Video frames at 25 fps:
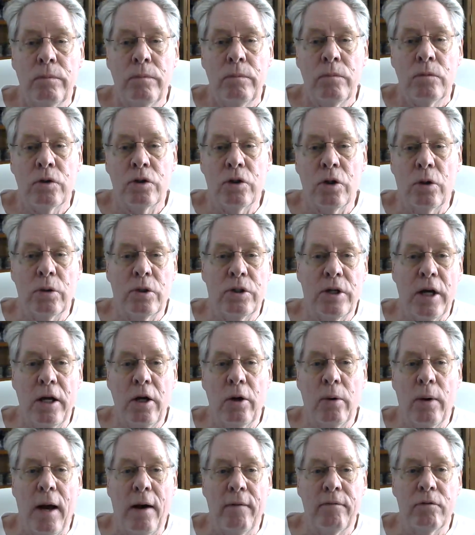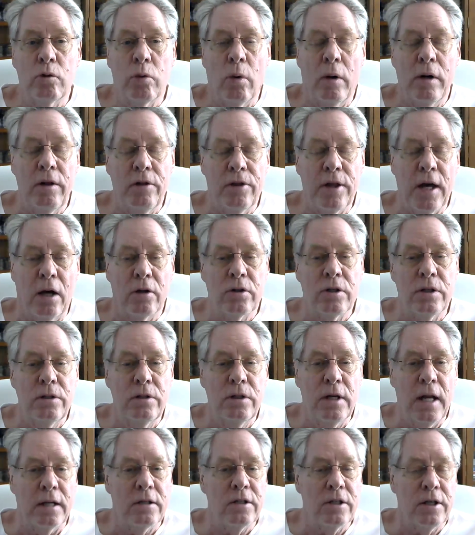So say you have
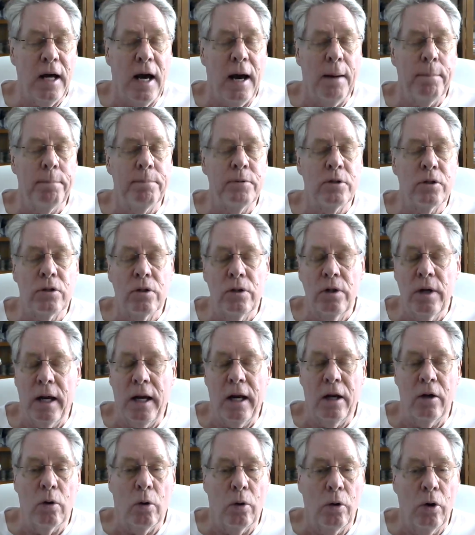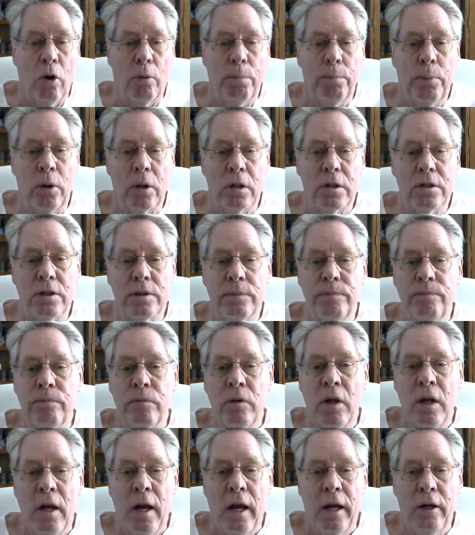20,000 desktops and or notebooks,
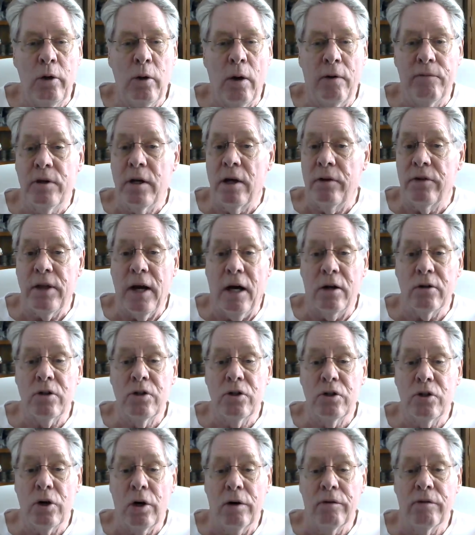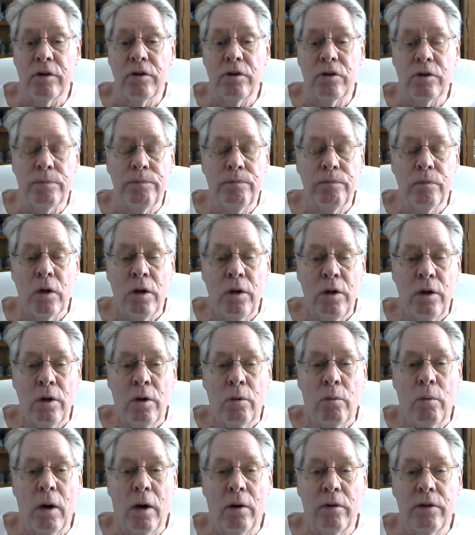and you have 10,000 servers.
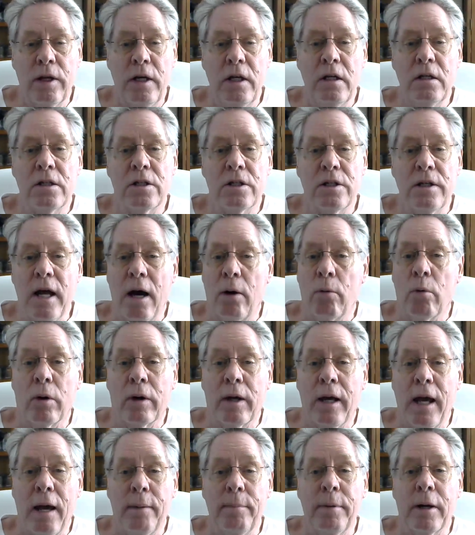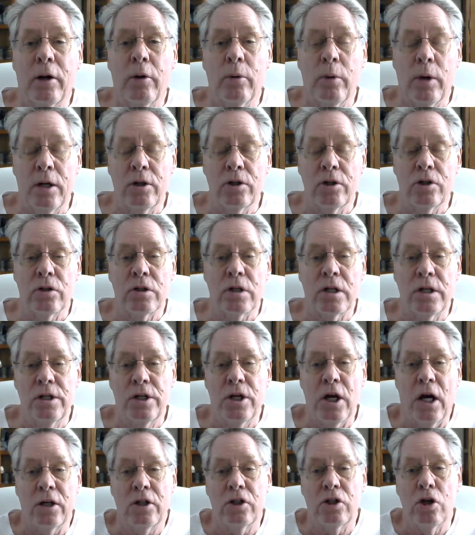Well, these network admin credentials can
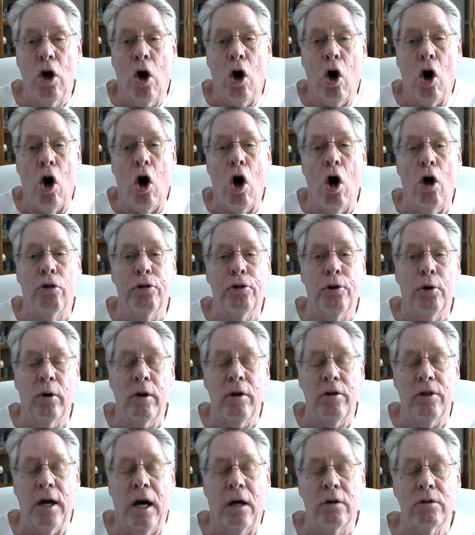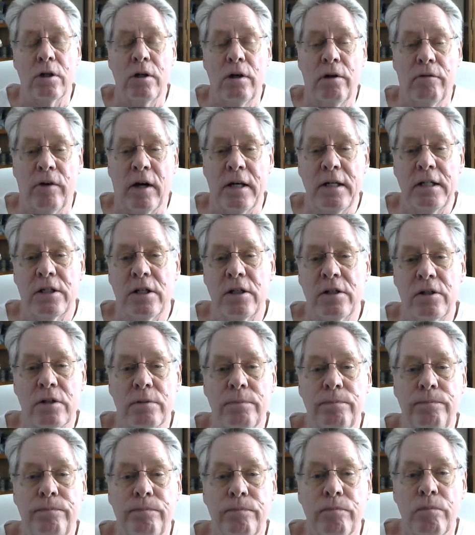touch all 30,000
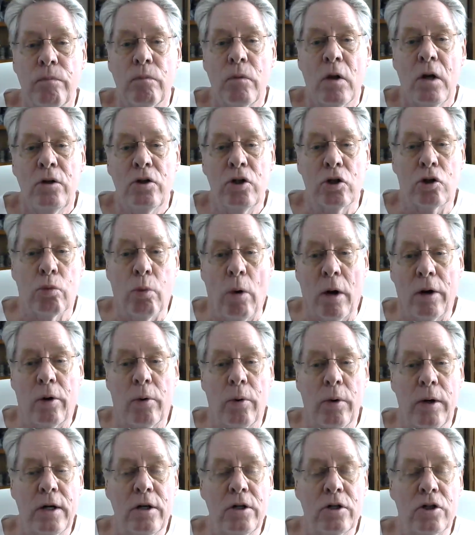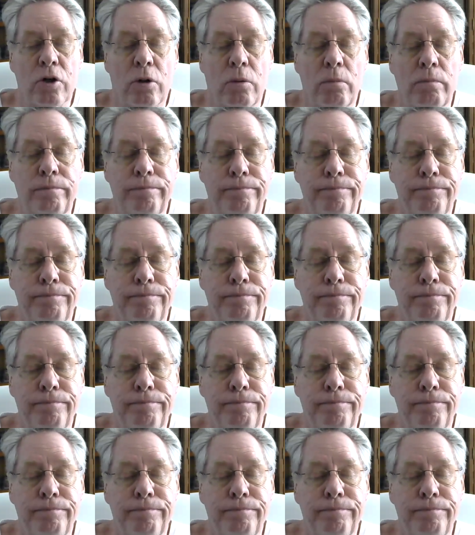devices, just one credential.